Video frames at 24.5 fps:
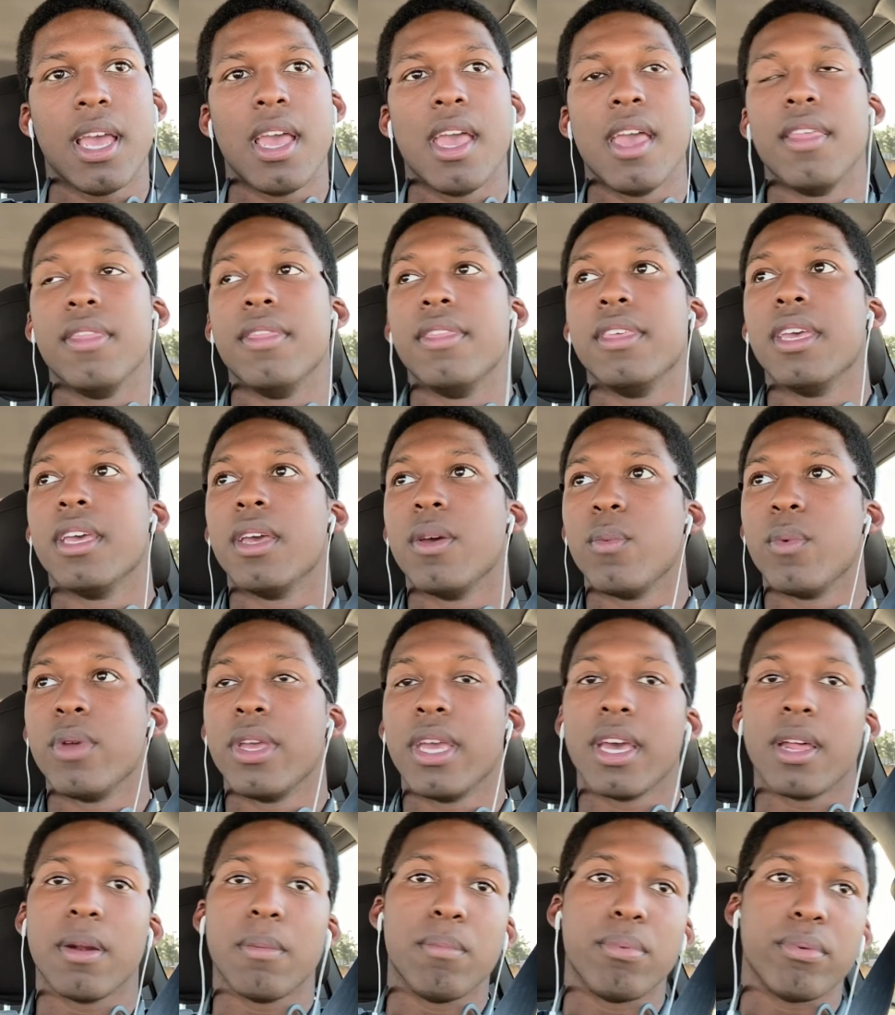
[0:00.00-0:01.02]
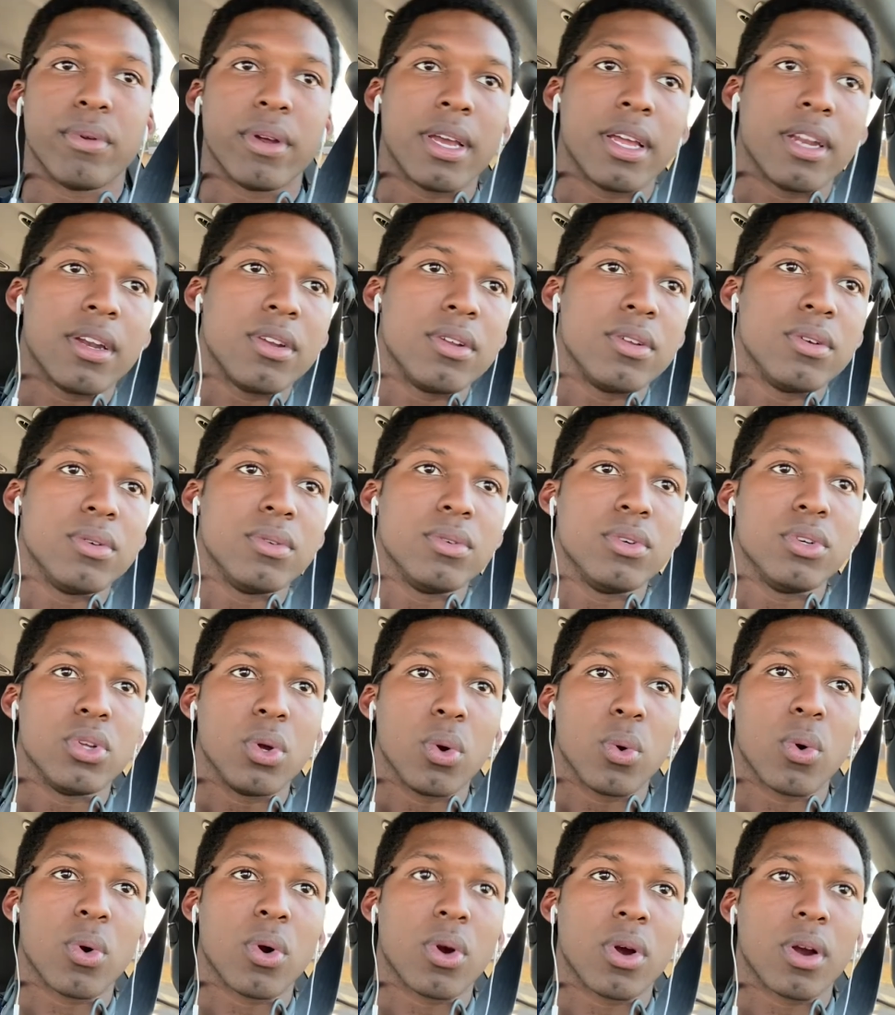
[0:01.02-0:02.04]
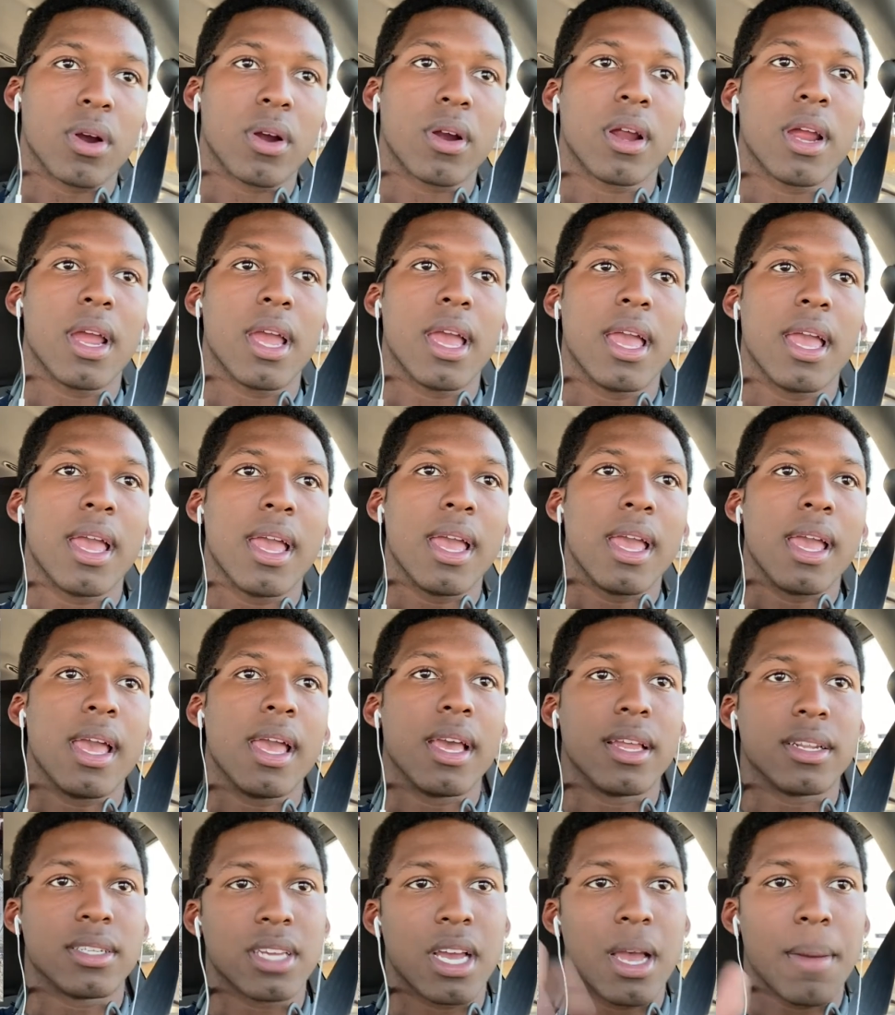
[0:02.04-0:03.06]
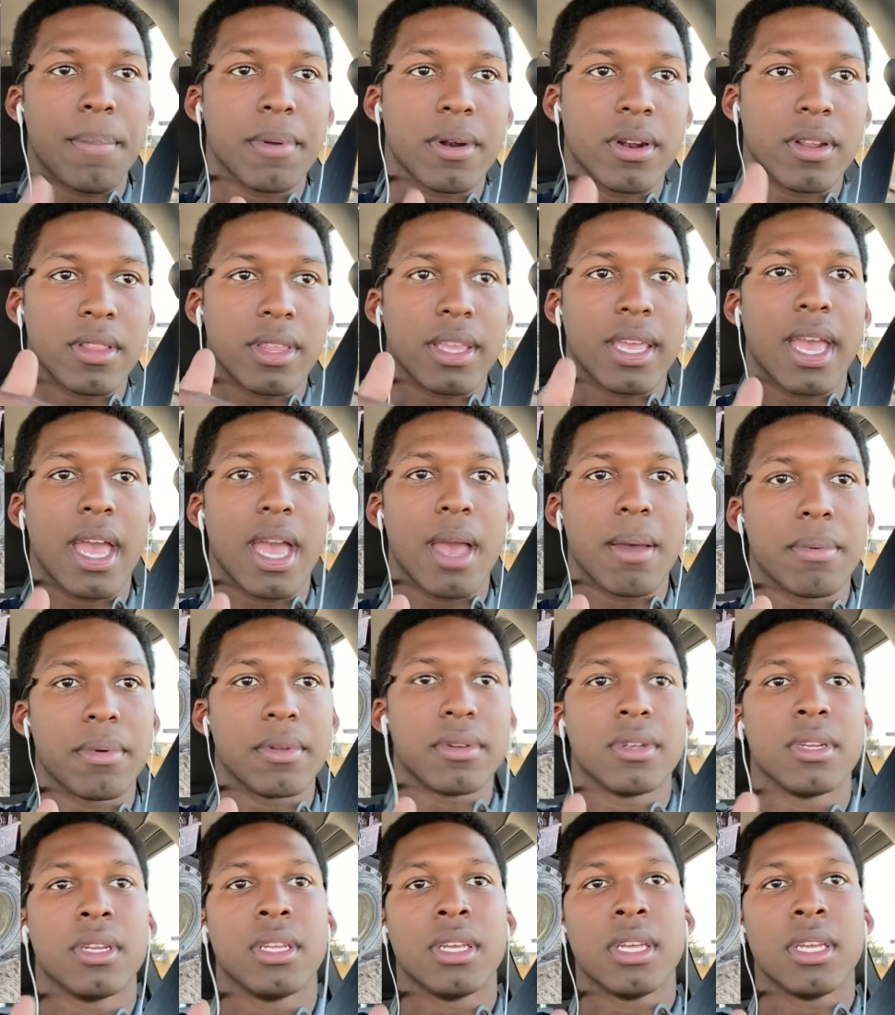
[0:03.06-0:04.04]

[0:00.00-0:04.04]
And then we had a brand new door and top end of the cabin